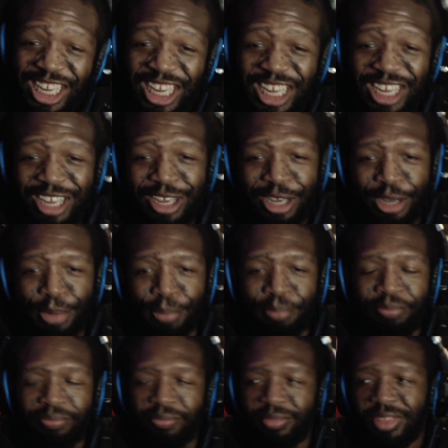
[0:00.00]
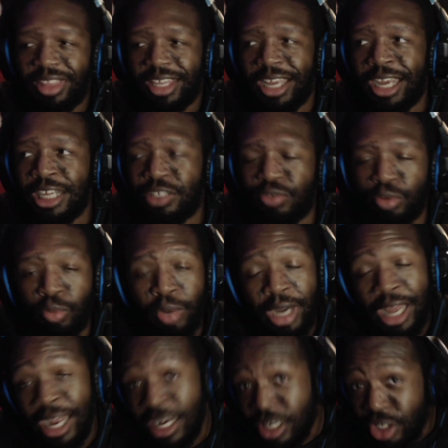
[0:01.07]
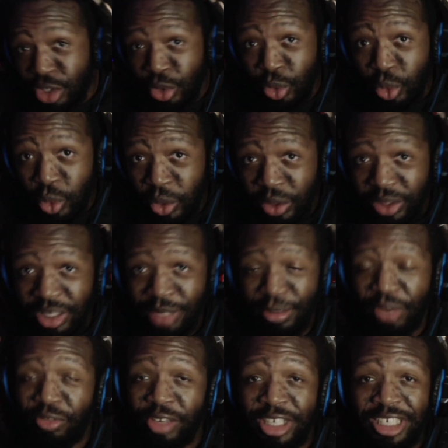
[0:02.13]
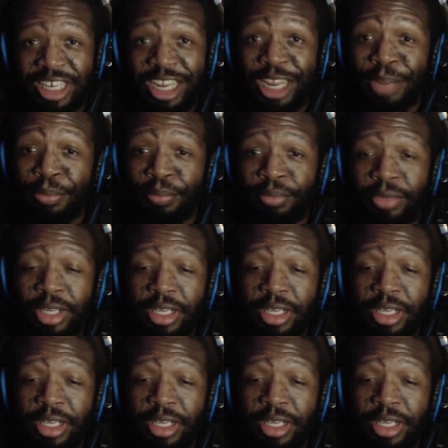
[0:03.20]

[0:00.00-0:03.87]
um, as for what I do in my free time